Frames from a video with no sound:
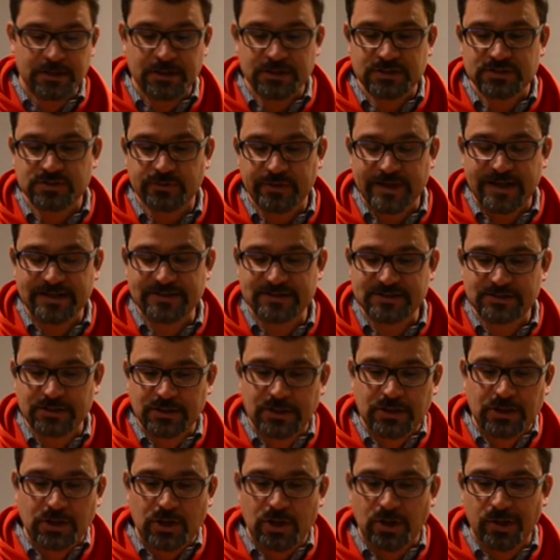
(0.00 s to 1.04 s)
So that's
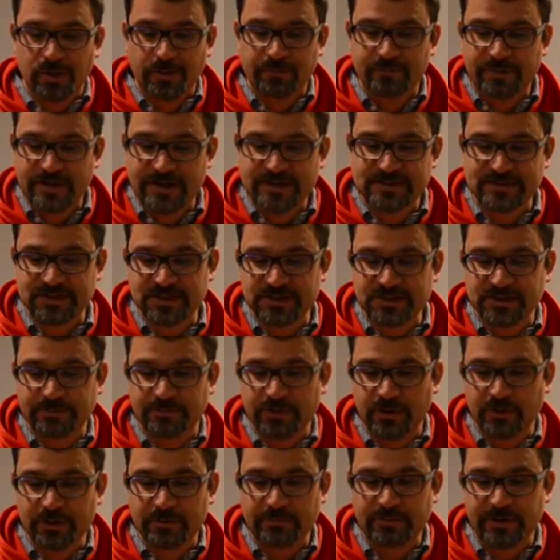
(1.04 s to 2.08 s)
all the basics
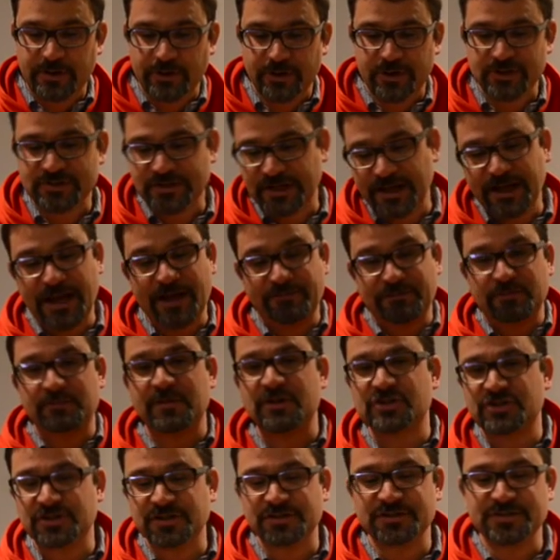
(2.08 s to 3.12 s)
about Imperatus, and I have to
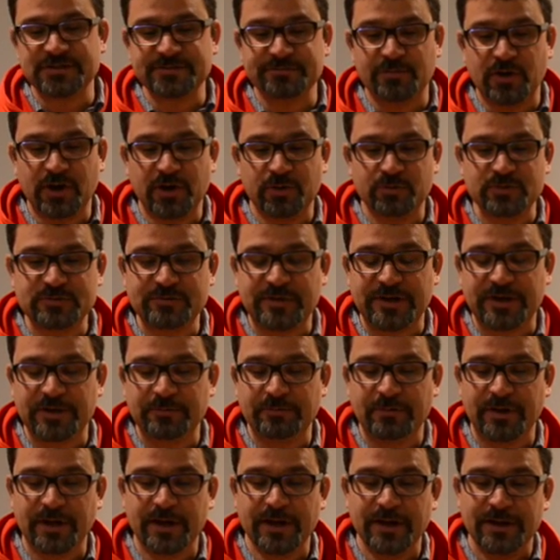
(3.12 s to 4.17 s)
mention that this model was
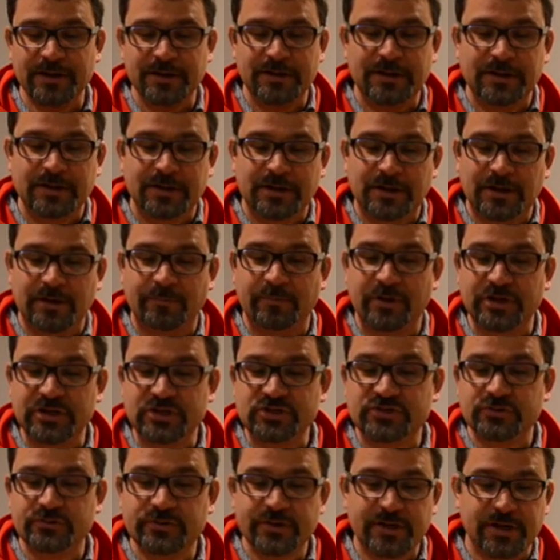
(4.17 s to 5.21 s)
painted by our buddy
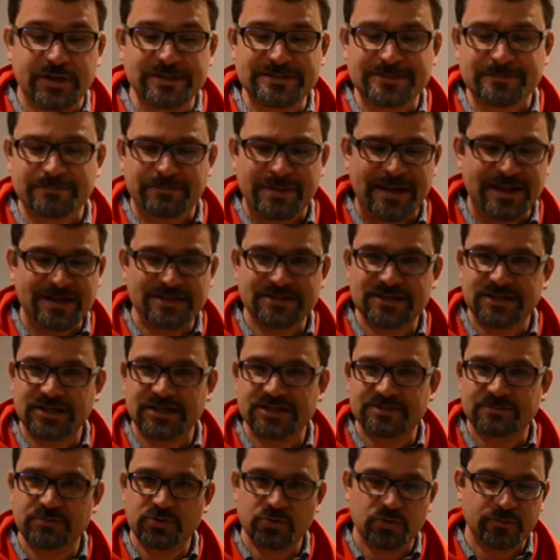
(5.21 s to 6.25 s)
Tuna. It's amazing,
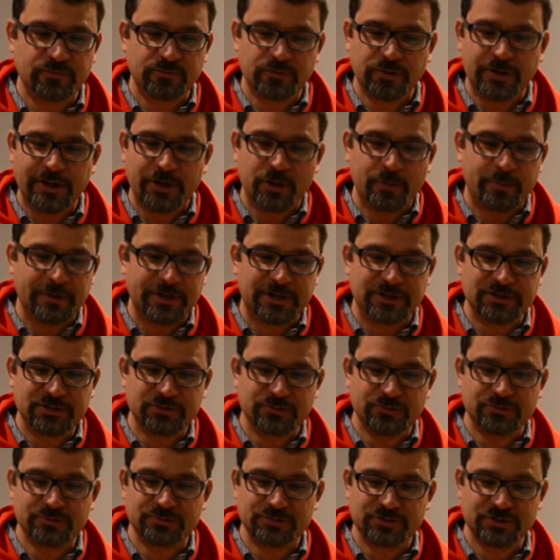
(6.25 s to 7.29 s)
it's beautiful. I hope I can
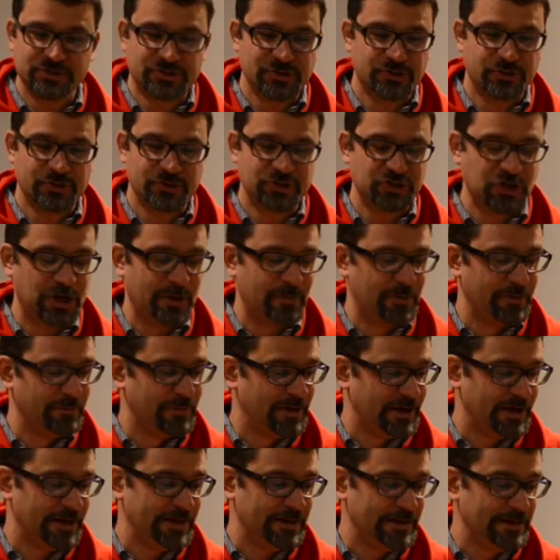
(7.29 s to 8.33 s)
do just as good a job on
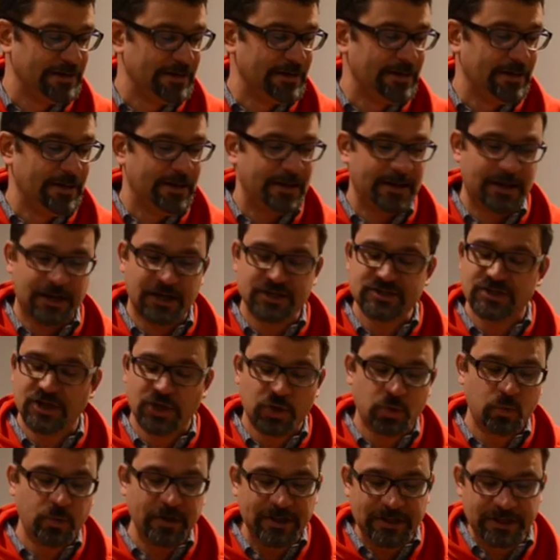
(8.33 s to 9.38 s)
mine. And I
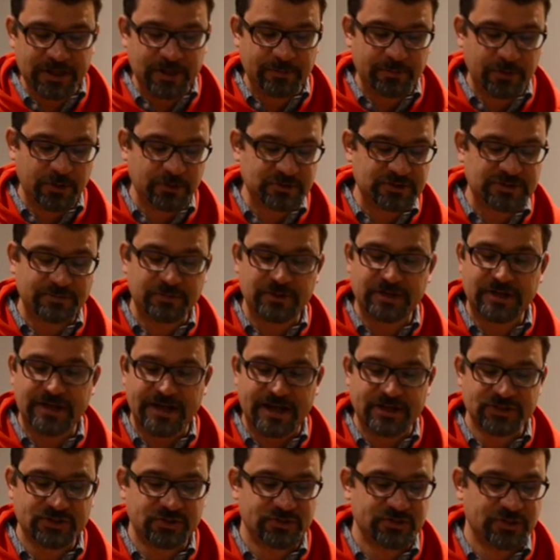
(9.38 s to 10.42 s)
talk quickly about some of the
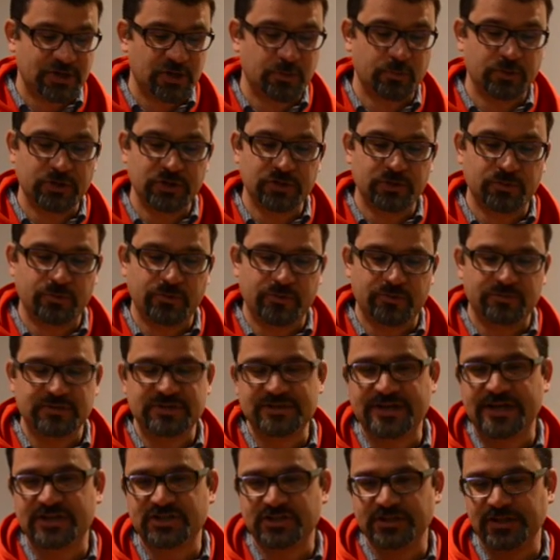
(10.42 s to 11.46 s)
casters that are really good with him. He's
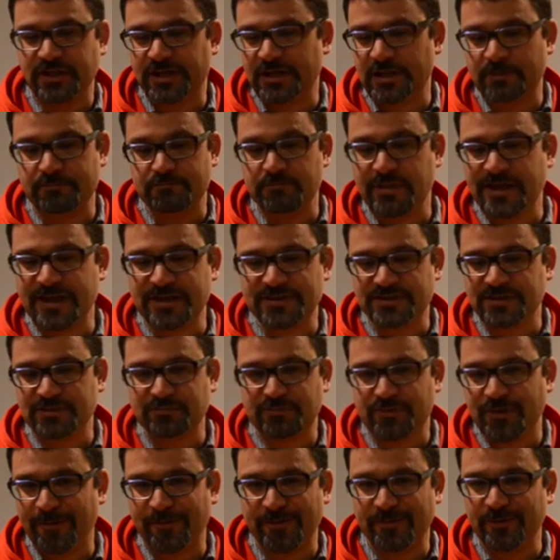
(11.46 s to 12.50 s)
actually like amazing
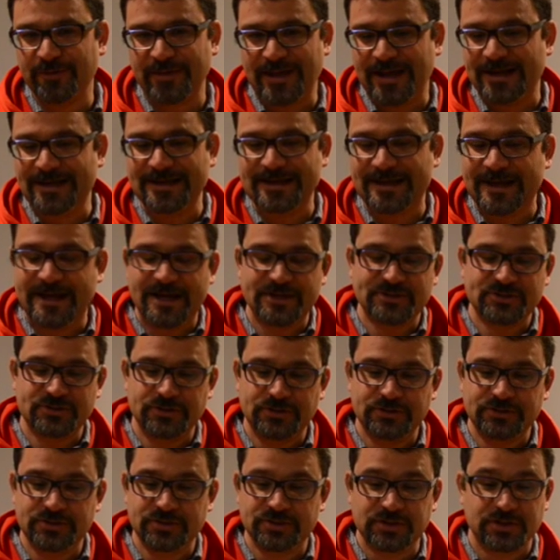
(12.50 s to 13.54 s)
probably with any
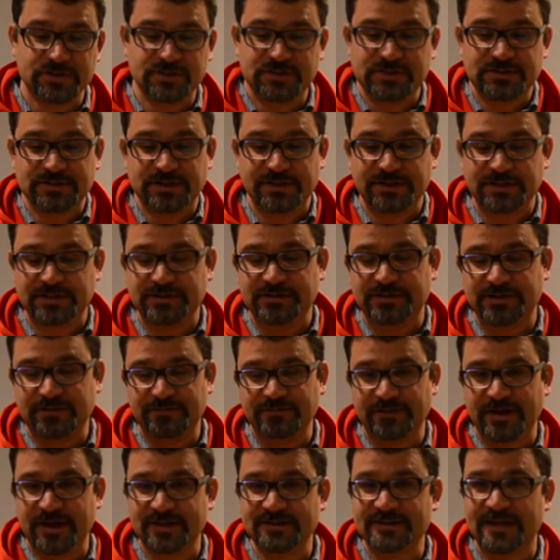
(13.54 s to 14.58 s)
caster, just because he's like a
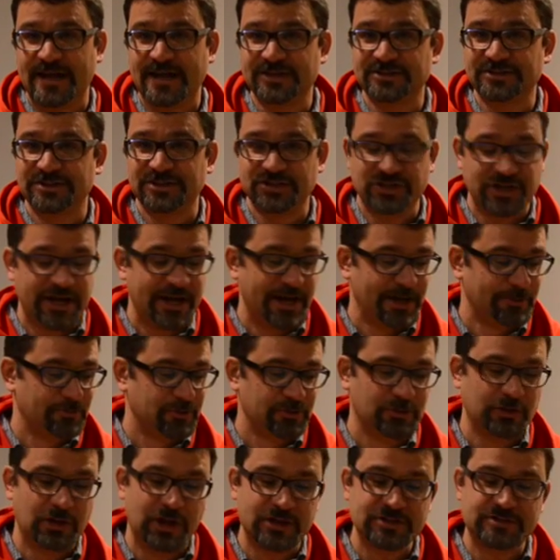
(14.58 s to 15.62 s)
fantastic jack
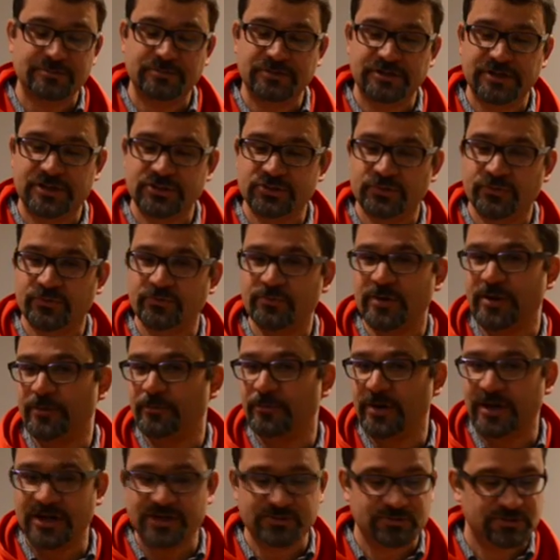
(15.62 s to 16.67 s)
with lots of potential threat
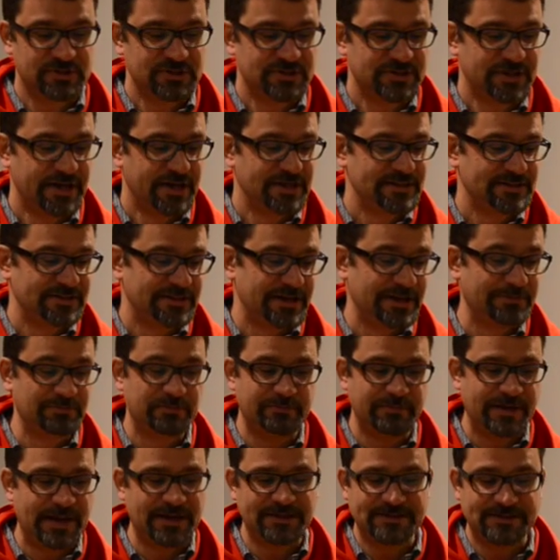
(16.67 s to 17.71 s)
range with the sidestep,
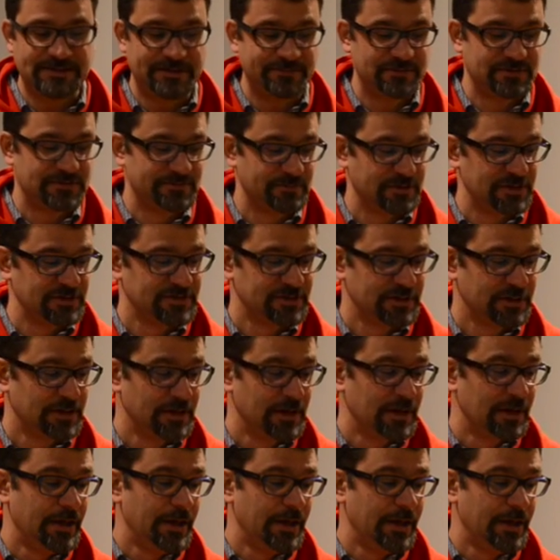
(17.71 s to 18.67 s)
and Mat 7's amazing.